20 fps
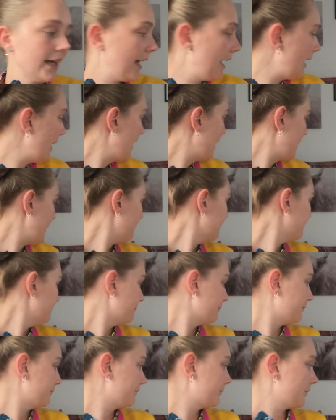
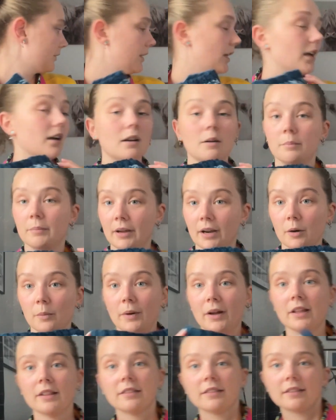Bear
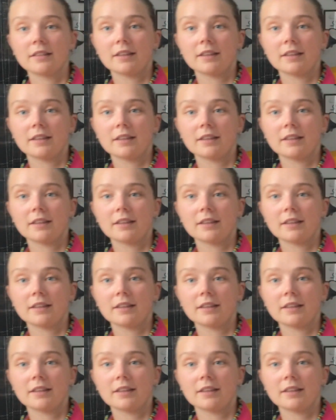with,